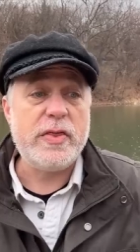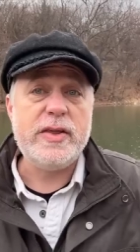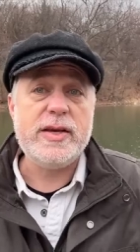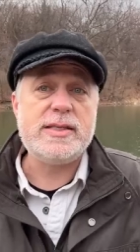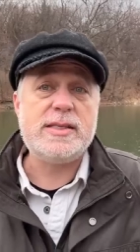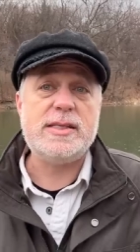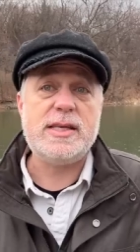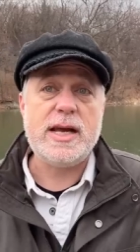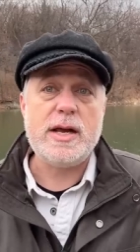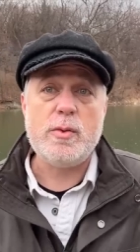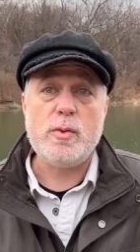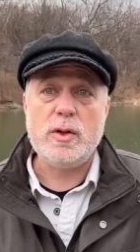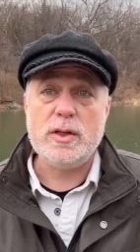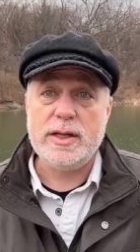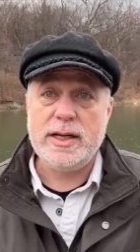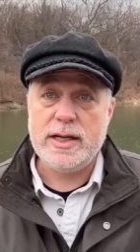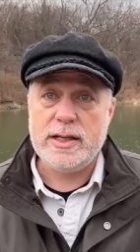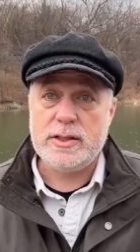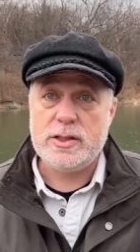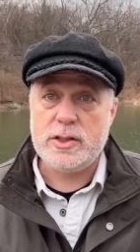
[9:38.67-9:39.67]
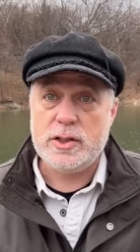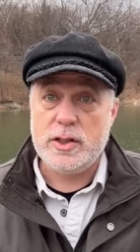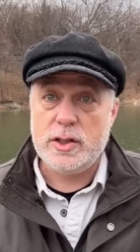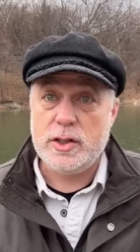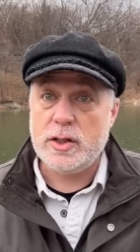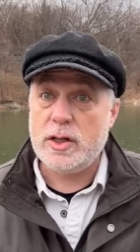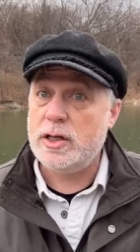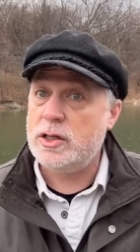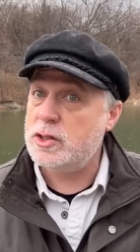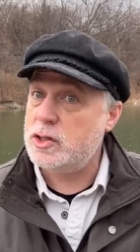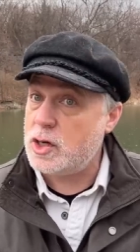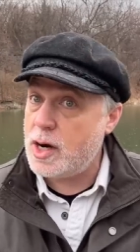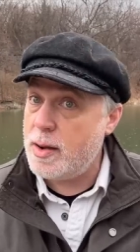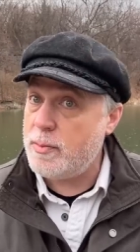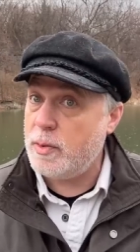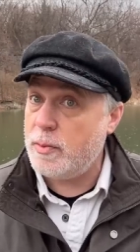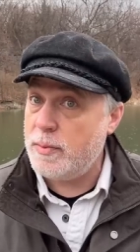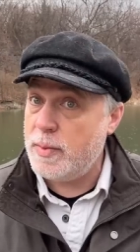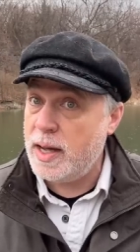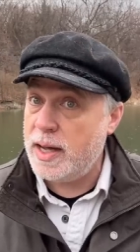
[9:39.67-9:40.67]
This thing will lead to you're in
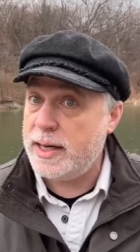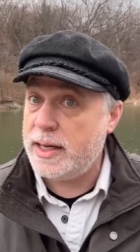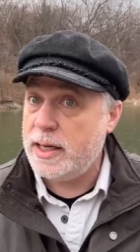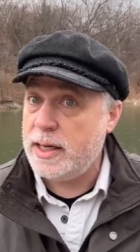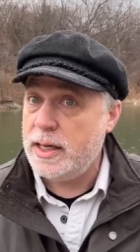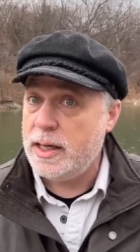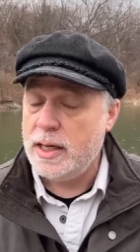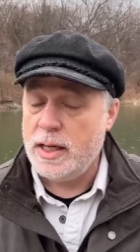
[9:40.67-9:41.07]
trouble, buddy.